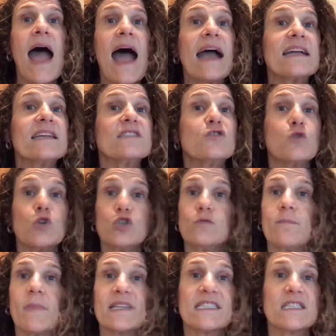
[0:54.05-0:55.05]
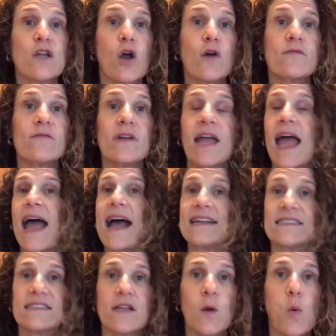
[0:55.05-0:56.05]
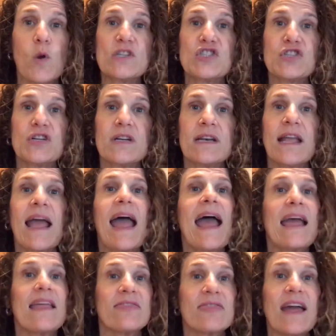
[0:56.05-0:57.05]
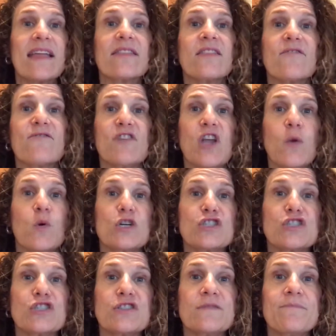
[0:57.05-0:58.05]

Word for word: I introduced myself, asked the question, and thanked the viewers.